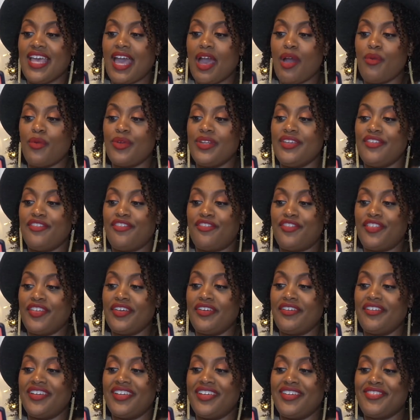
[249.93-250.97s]
how would he
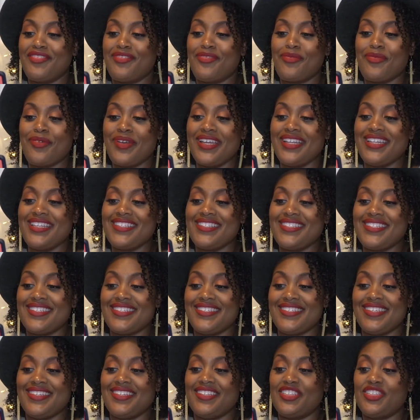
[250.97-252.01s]
feel if when his
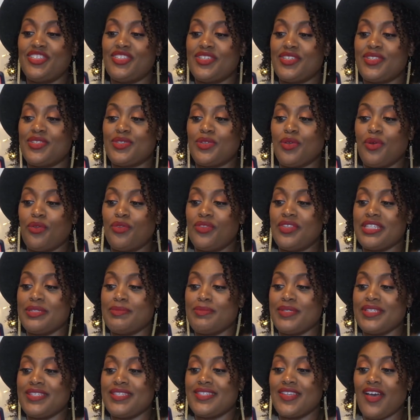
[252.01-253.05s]
descendants just sold this
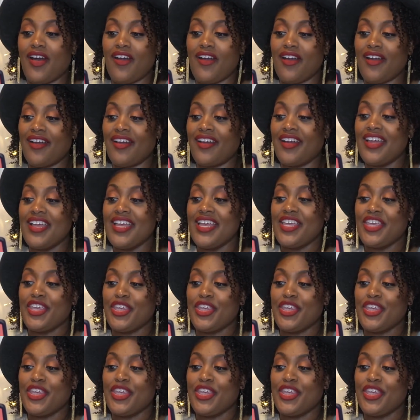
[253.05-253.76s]
bizarre